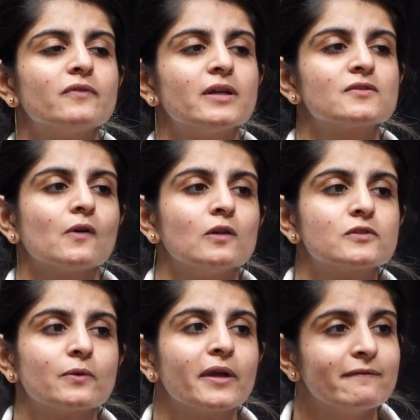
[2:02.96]
funds
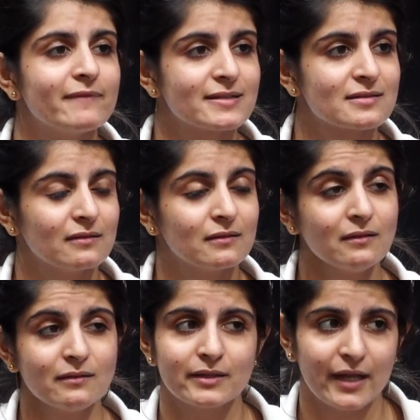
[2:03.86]
also invest in
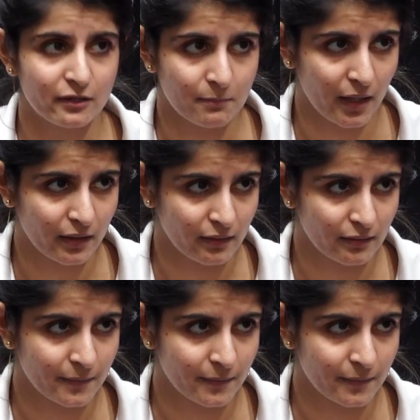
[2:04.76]
the debt market.